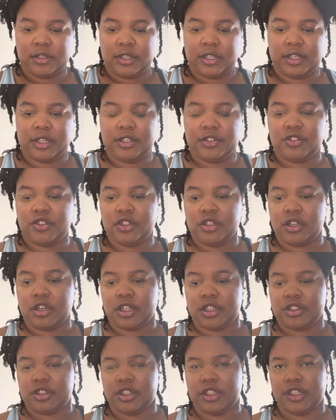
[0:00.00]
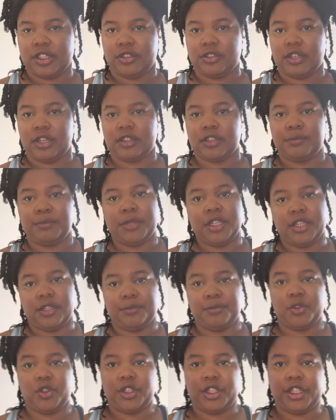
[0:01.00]
It is the dark trio, not the
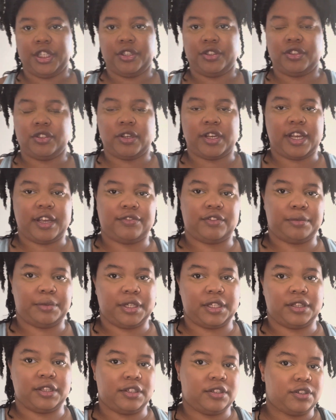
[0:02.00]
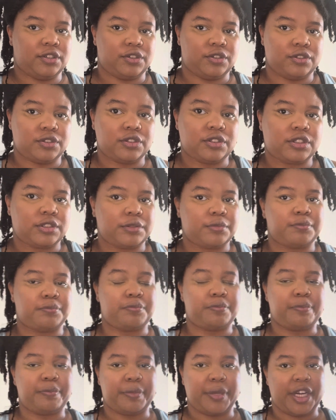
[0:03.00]
medium trio, so I have to be a little
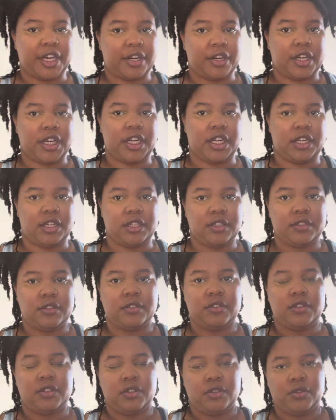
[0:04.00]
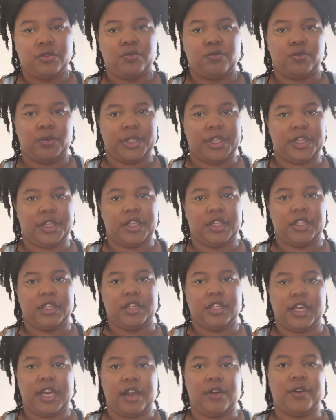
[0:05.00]
sparing with
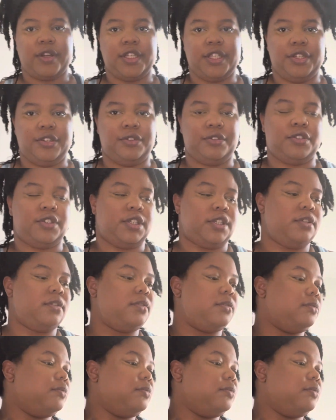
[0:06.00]
how I use it.